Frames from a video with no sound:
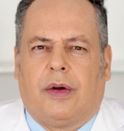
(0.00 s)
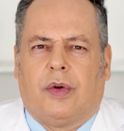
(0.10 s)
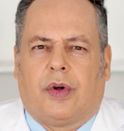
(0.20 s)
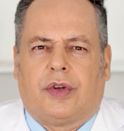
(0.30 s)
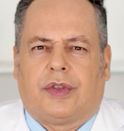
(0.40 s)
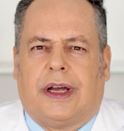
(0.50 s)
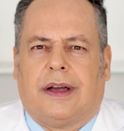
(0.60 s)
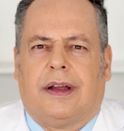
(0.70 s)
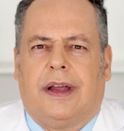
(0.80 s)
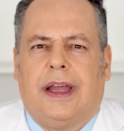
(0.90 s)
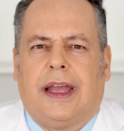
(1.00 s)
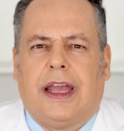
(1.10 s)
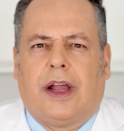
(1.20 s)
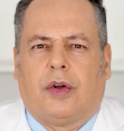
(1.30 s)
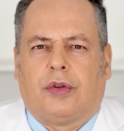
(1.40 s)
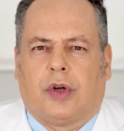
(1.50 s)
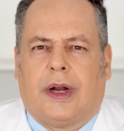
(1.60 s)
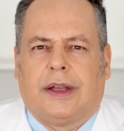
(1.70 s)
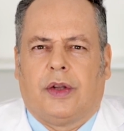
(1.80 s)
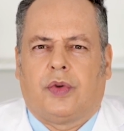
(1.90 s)
19 grams
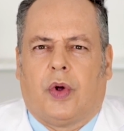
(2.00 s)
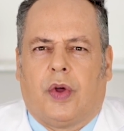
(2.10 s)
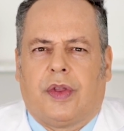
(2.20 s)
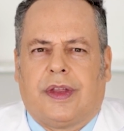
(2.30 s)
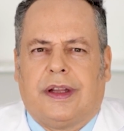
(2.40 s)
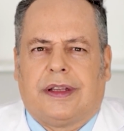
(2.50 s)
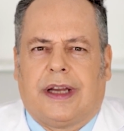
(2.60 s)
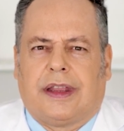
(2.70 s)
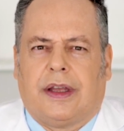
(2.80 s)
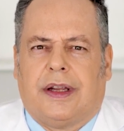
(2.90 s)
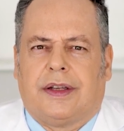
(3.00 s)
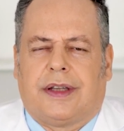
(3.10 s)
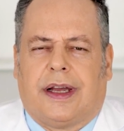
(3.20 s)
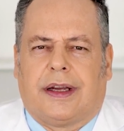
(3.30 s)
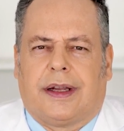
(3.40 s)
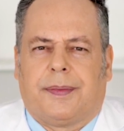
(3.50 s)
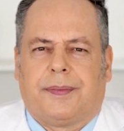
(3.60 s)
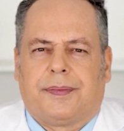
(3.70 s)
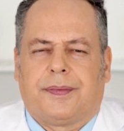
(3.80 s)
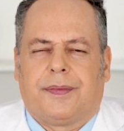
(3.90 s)
of milk chocolate,
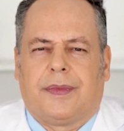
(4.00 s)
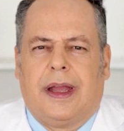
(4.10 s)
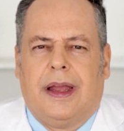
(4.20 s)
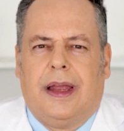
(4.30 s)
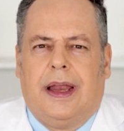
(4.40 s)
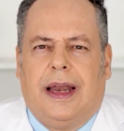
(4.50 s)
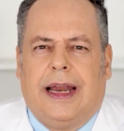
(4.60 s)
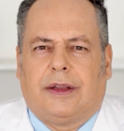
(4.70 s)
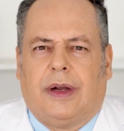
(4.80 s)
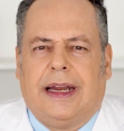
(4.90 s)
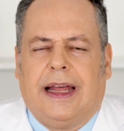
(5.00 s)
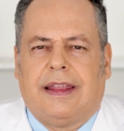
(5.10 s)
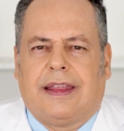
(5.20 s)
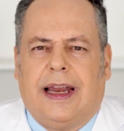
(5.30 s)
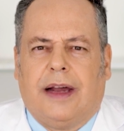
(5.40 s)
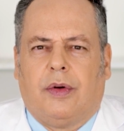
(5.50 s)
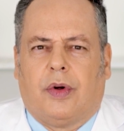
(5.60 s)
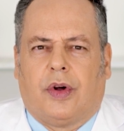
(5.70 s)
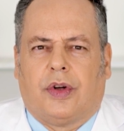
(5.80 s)
serving is 25 grams,